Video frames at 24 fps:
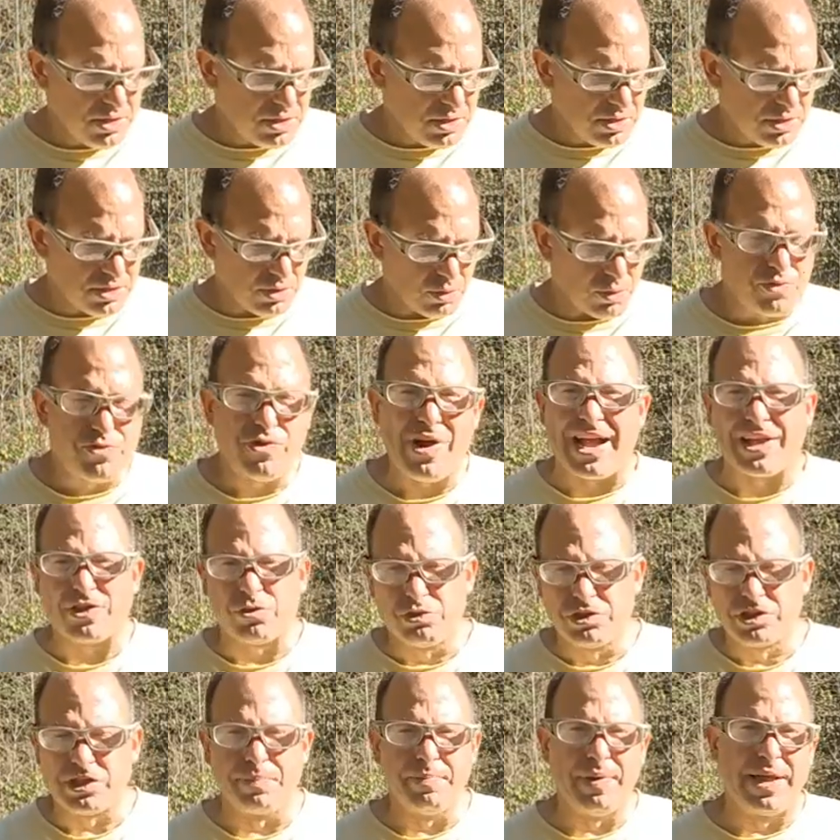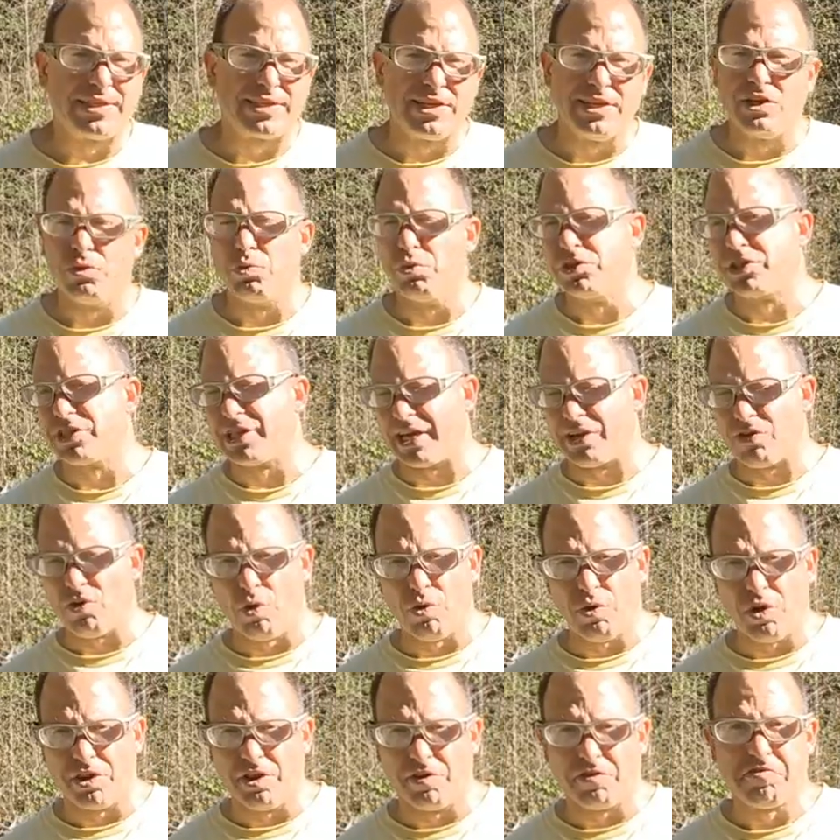refractory cement in it, which is like
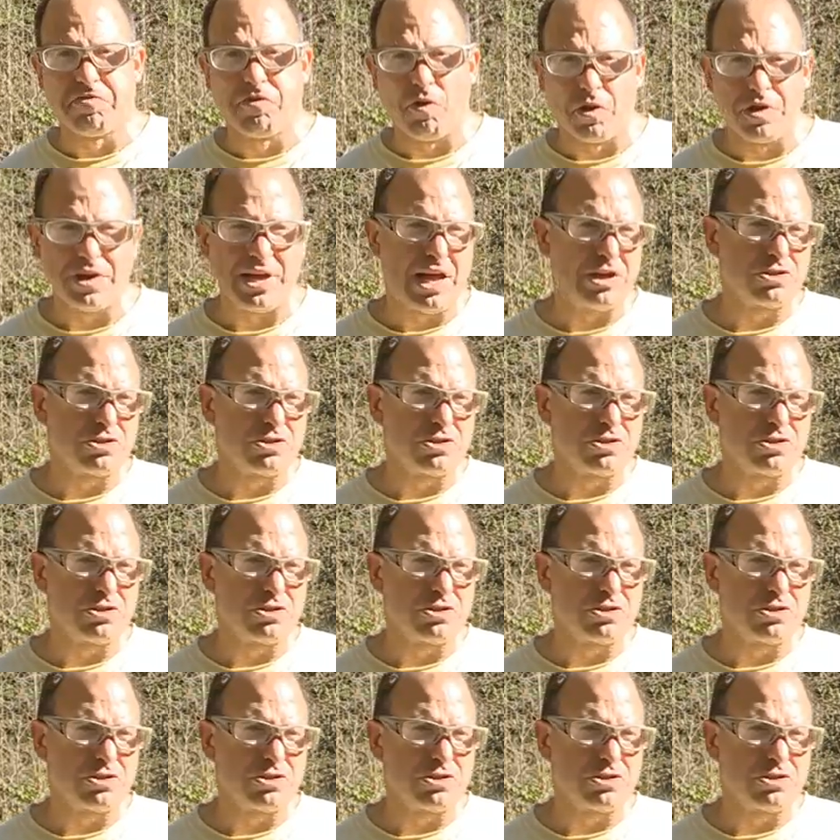another $40.